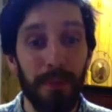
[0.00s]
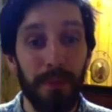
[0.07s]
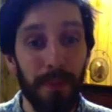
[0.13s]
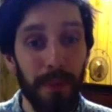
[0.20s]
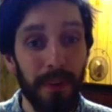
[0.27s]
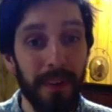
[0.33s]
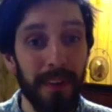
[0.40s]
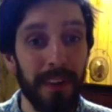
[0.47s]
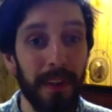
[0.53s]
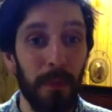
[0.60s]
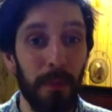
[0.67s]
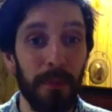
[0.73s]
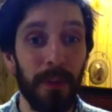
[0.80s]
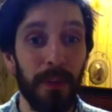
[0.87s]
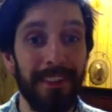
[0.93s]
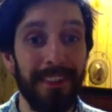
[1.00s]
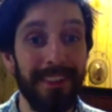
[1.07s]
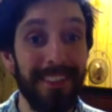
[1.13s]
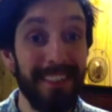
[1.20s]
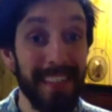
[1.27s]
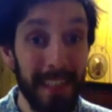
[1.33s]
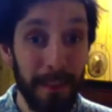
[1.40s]
4. Then we've got
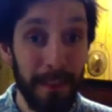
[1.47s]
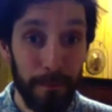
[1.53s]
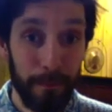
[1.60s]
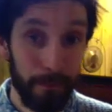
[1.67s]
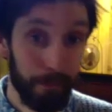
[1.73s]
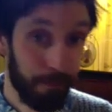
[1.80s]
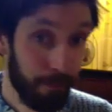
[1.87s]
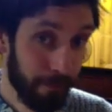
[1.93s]
C, 2,